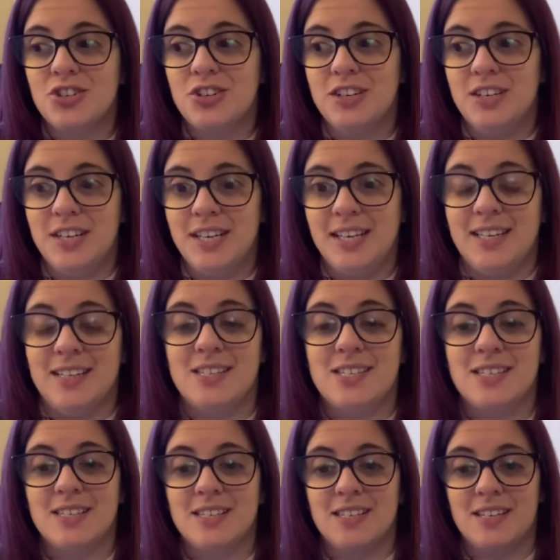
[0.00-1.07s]
need
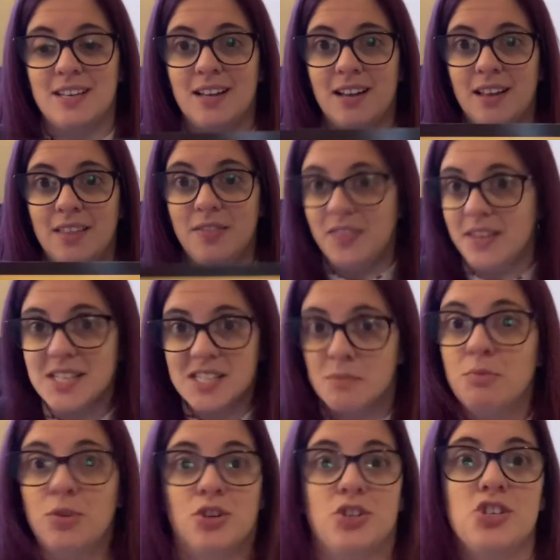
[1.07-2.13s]
this
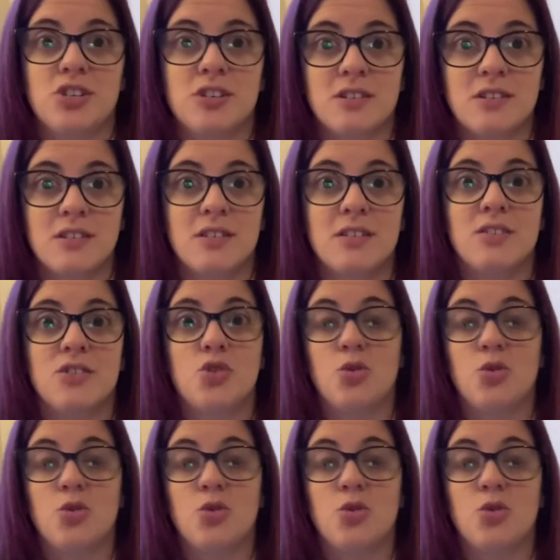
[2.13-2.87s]
much to